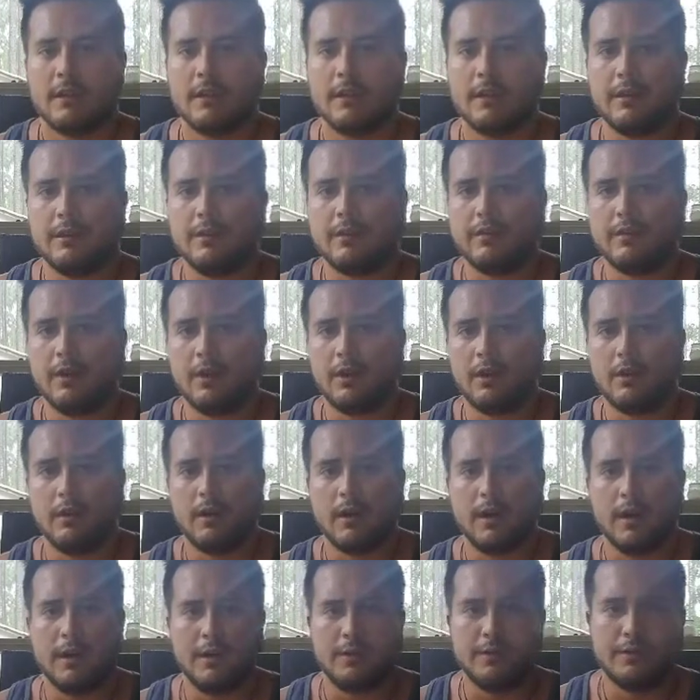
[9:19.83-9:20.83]
And
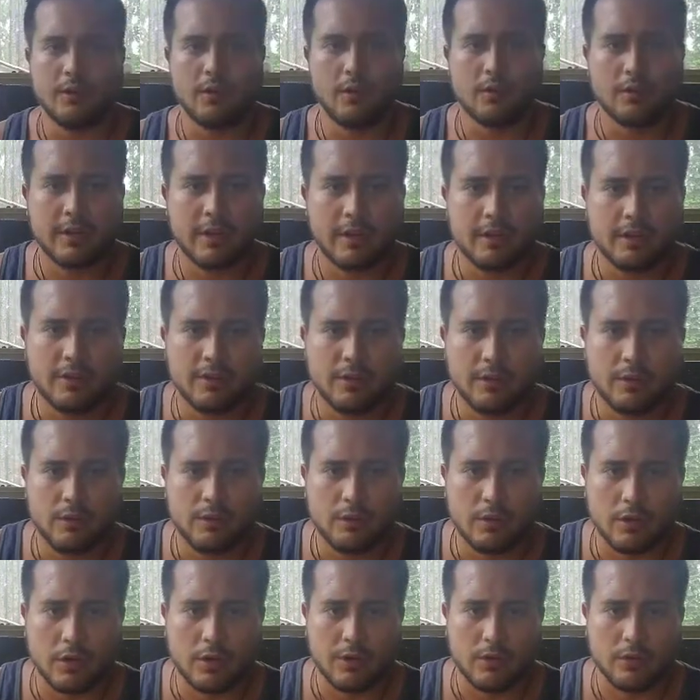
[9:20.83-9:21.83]
so don't get too
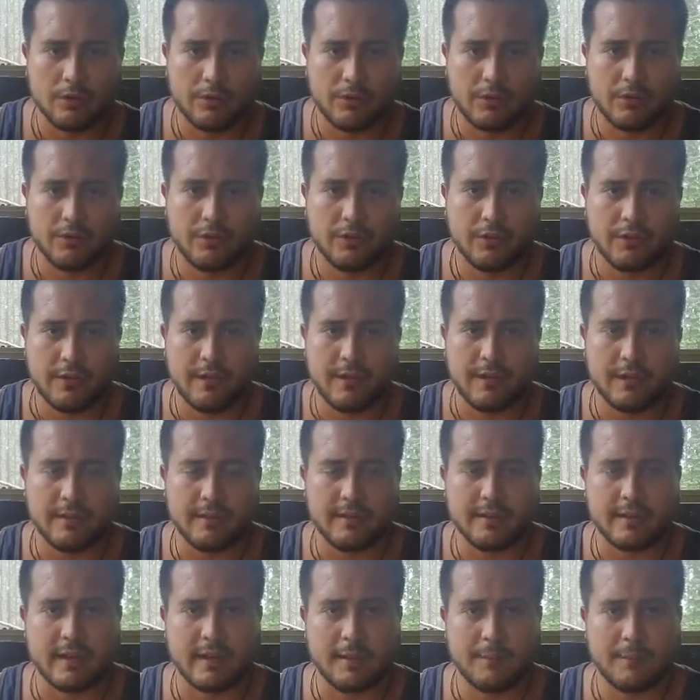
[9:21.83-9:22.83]
close to the
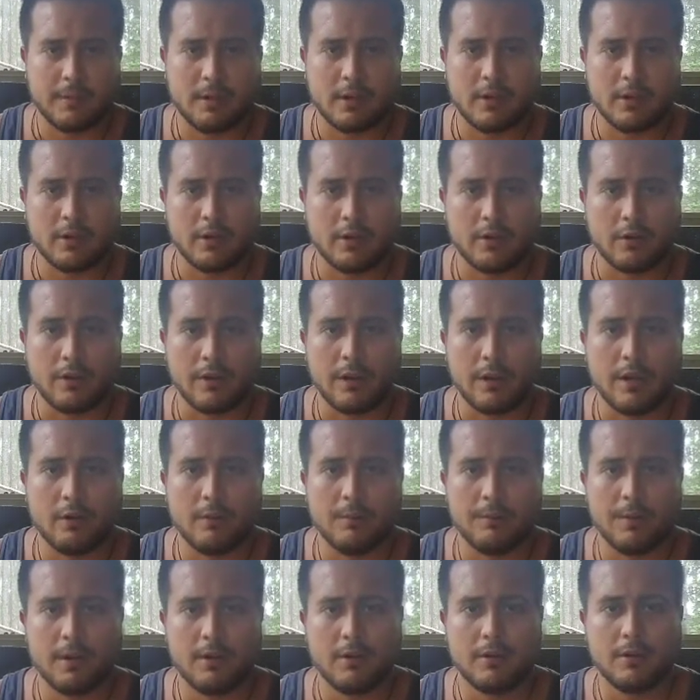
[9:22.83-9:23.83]
inside part of your
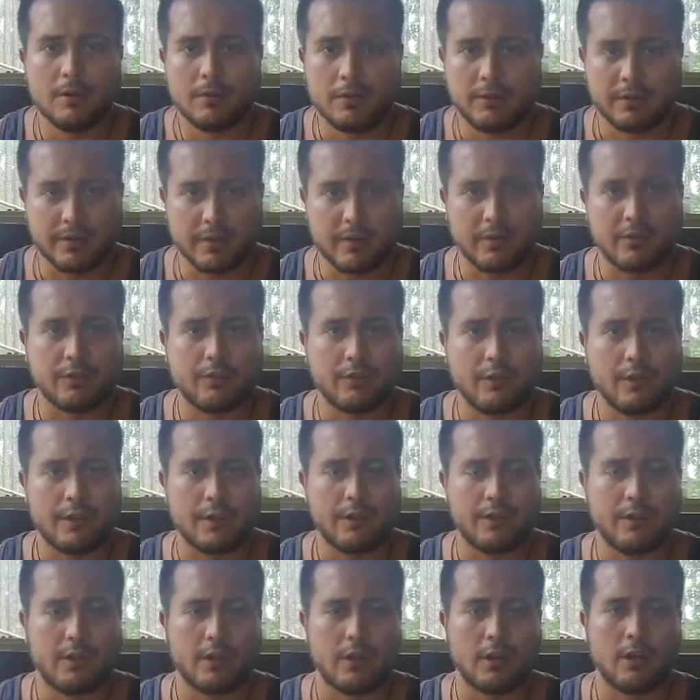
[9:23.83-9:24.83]
elbow, because there's a lot
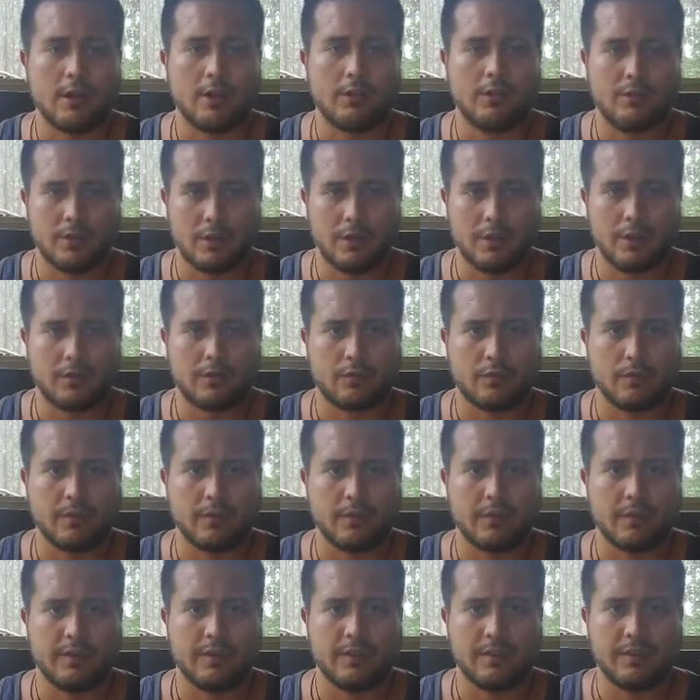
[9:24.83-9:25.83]
of nerves and it's
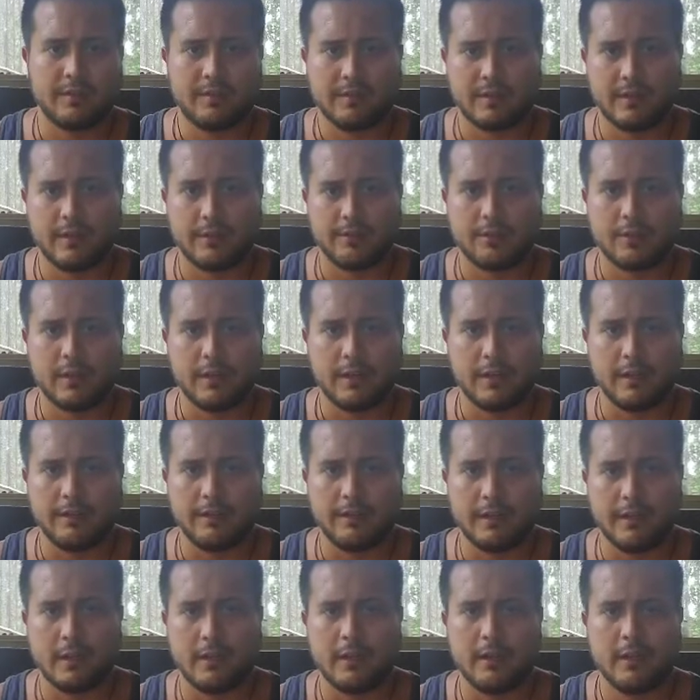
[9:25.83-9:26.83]
really sensitive right in
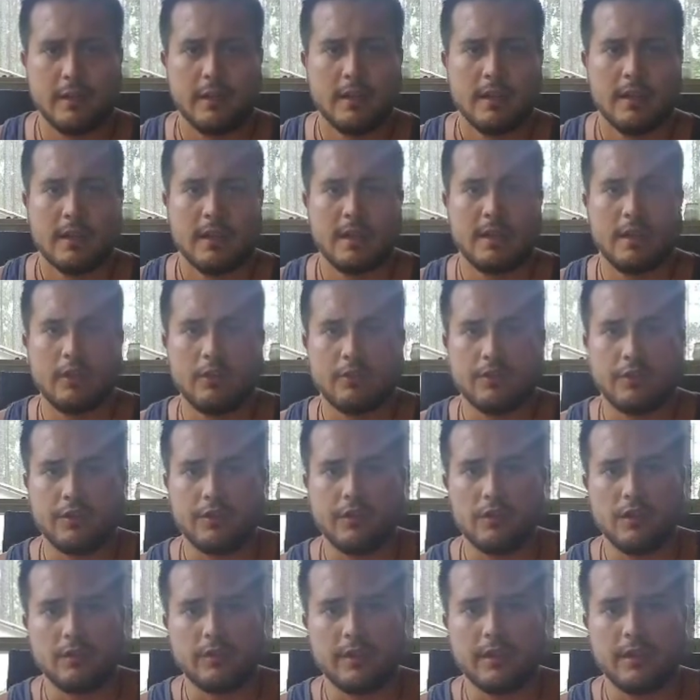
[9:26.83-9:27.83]
there. And also
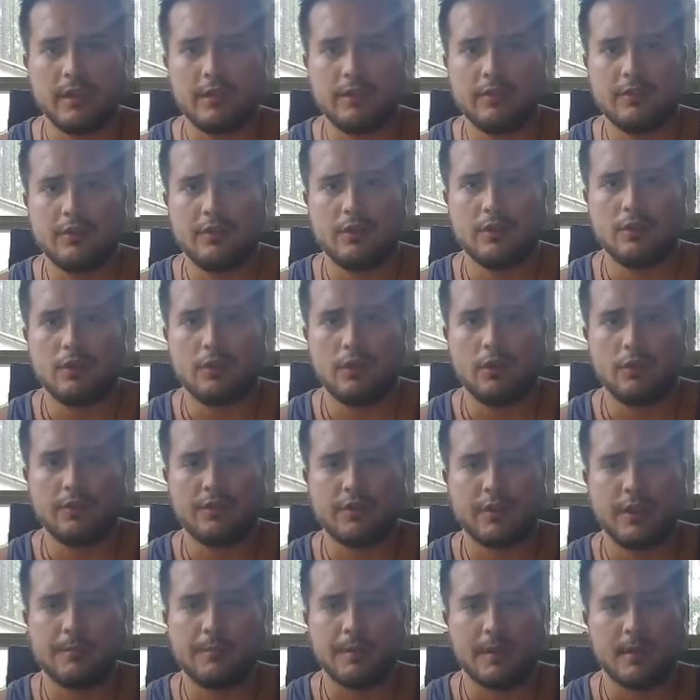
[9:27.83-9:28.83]
don't get too
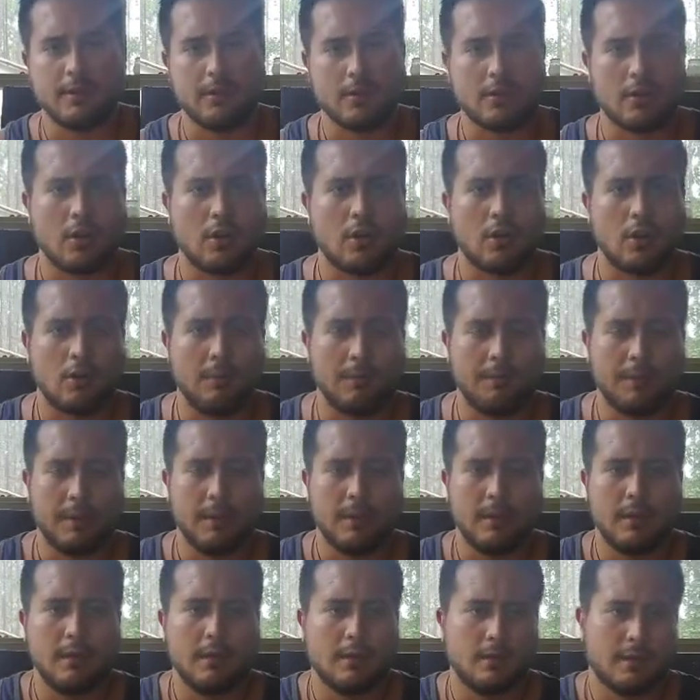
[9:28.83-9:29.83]
close up into your
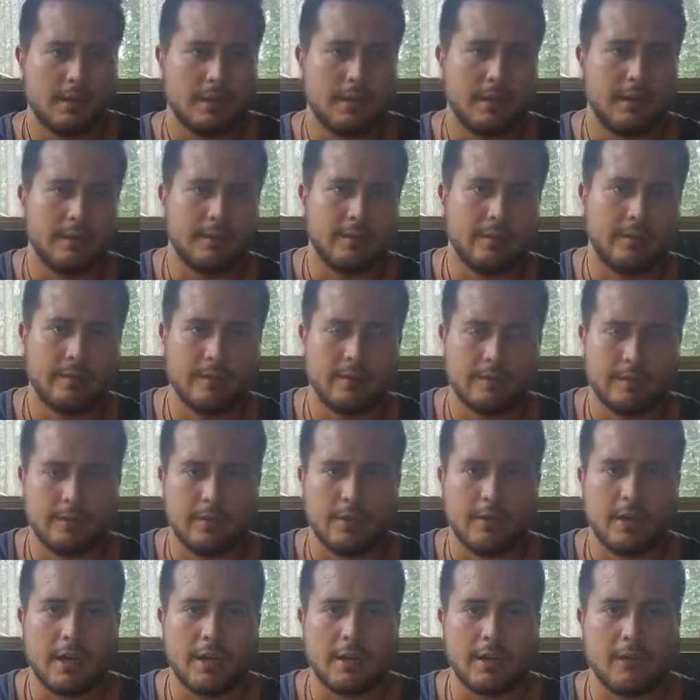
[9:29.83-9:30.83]
armpit, because
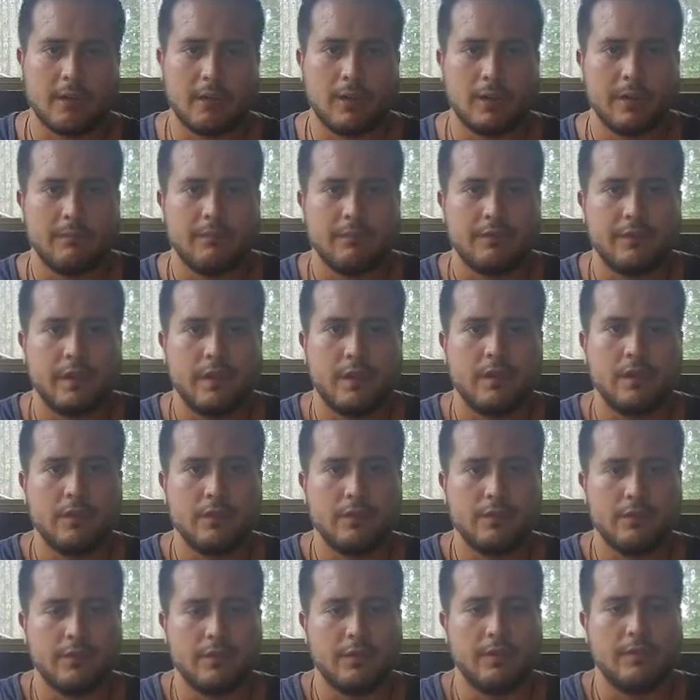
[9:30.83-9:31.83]
you got your lymph
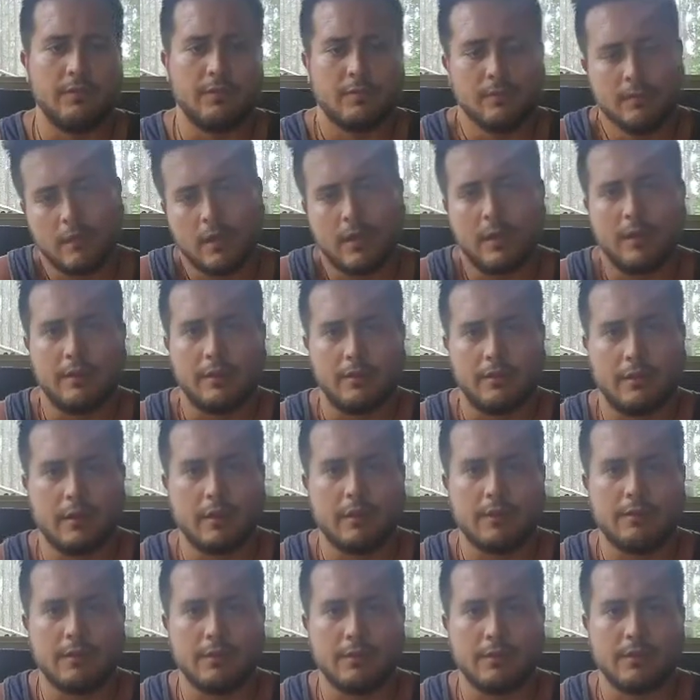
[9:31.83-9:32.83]
nodes and other
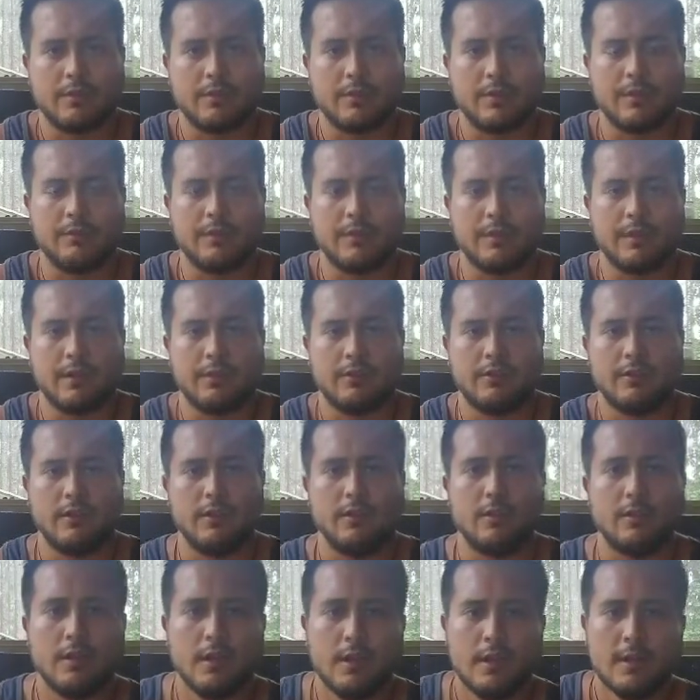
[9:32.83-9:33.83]
nerves and stuff in there
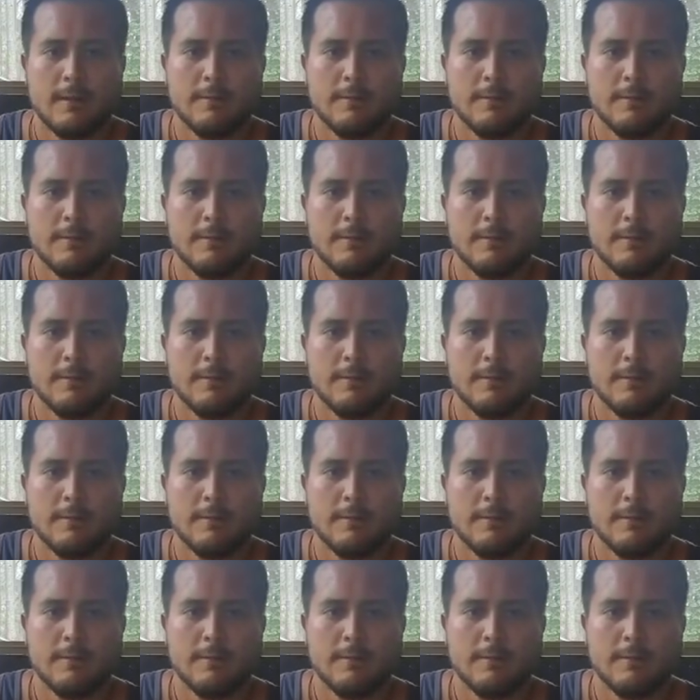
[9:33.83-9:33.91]
too.